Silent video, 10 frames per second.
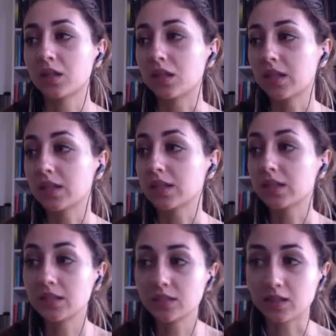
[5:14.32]
In
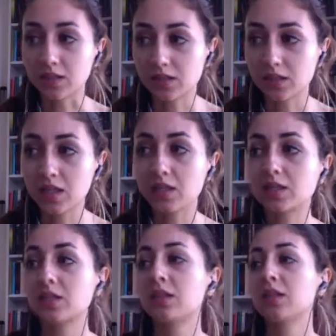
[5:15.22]
the
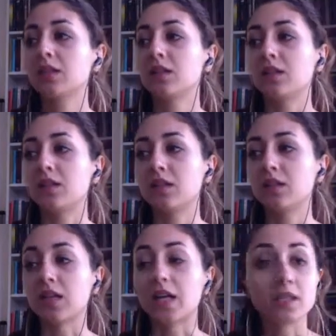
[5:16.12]
States,
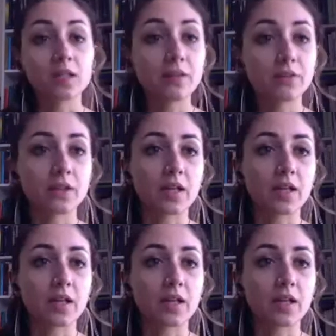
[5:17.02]
9/11